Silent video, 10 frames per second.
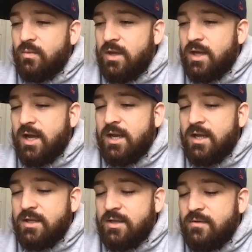it kind
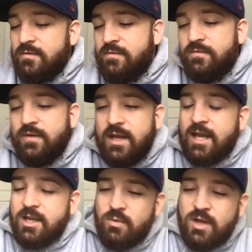of fit
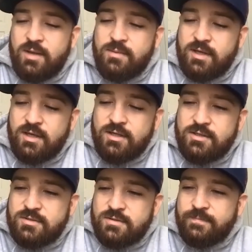anyway,
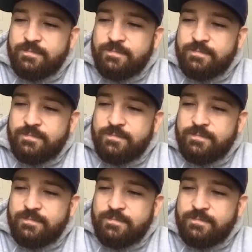because